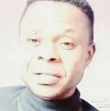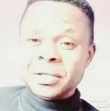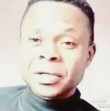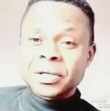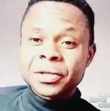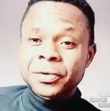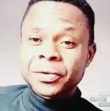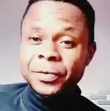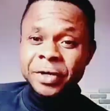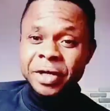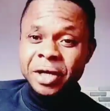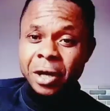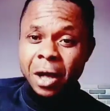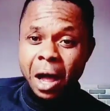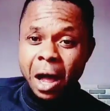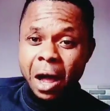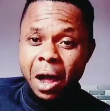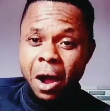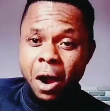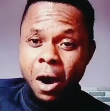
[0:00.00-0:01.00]
a career
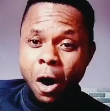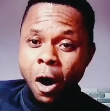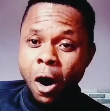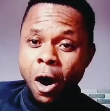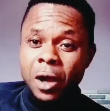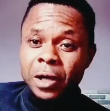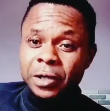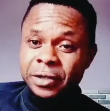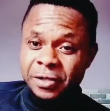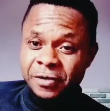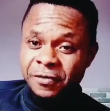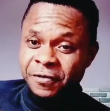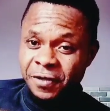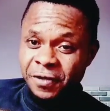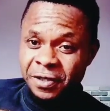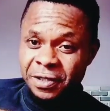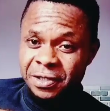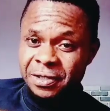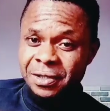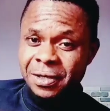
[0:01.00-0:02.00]

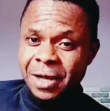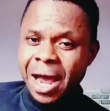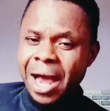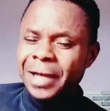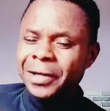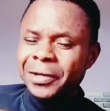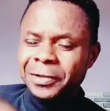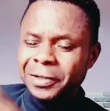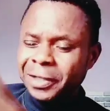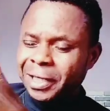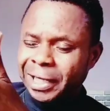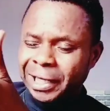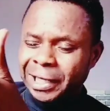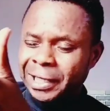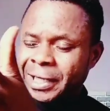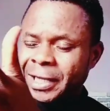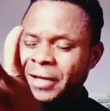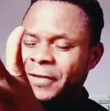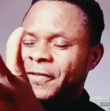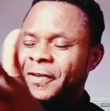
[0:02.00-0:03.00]
activist. I don't
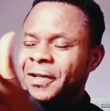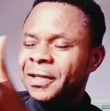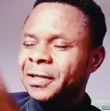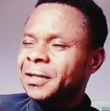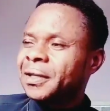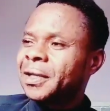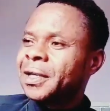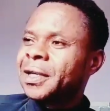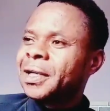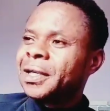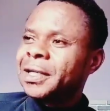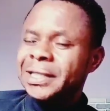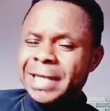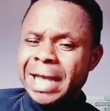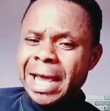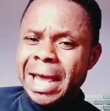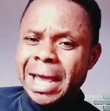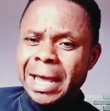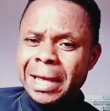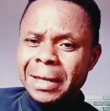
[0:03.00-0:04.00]
give a
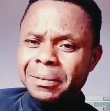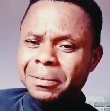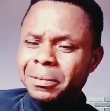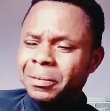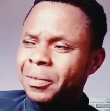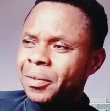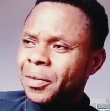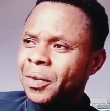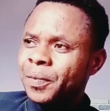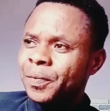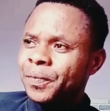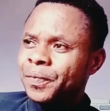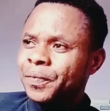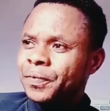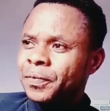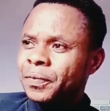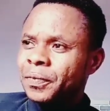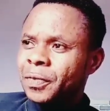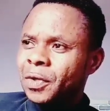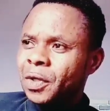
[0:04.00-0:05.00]
damn,
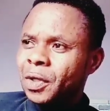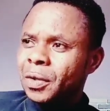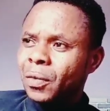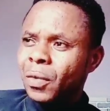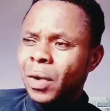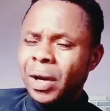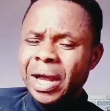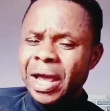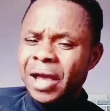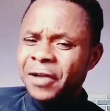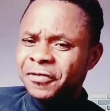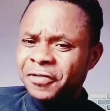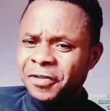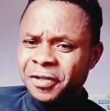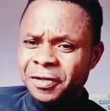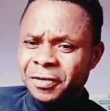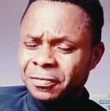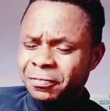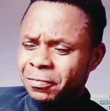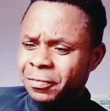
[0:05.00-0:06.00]

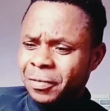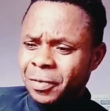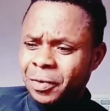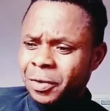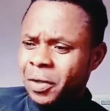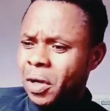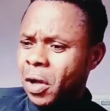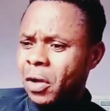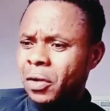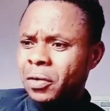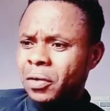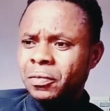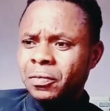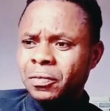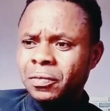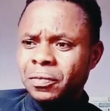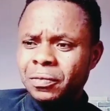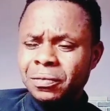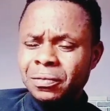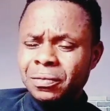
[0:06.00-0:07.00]
whatever. No,
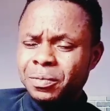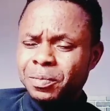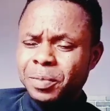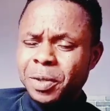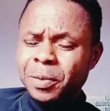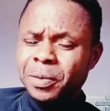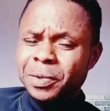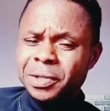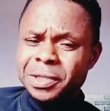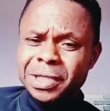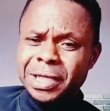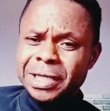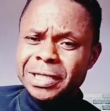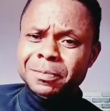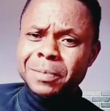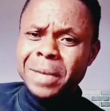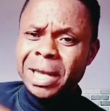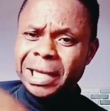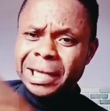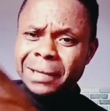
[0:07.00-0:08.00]
people say he's
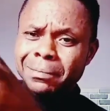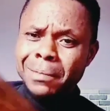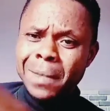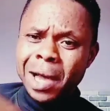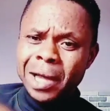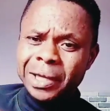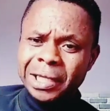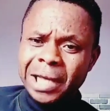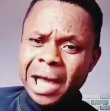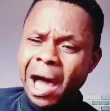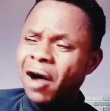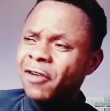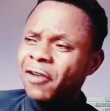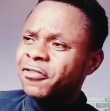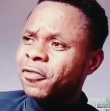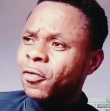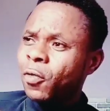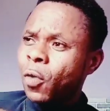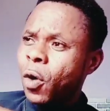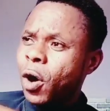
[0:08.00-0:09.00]
making money
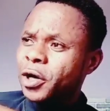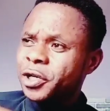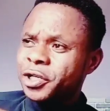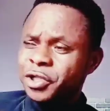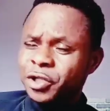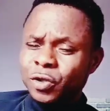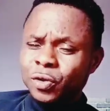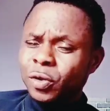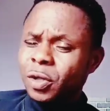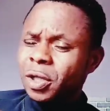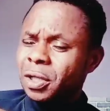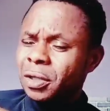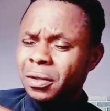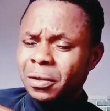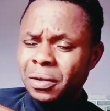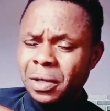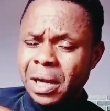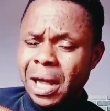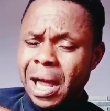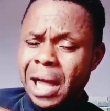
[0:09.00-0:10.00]
off wash drawer,
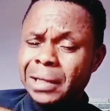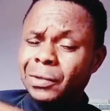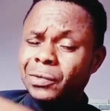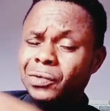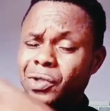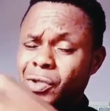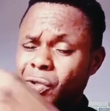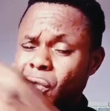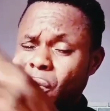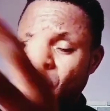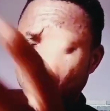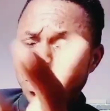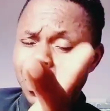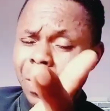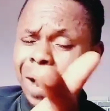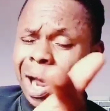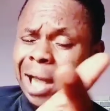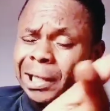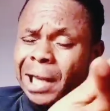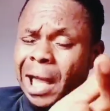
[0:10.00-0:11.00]
and so
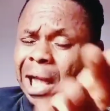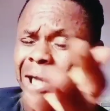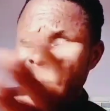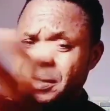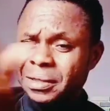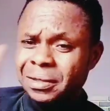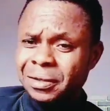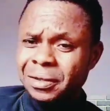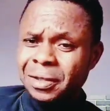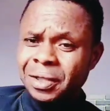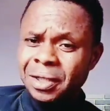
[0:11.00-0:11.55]
why not?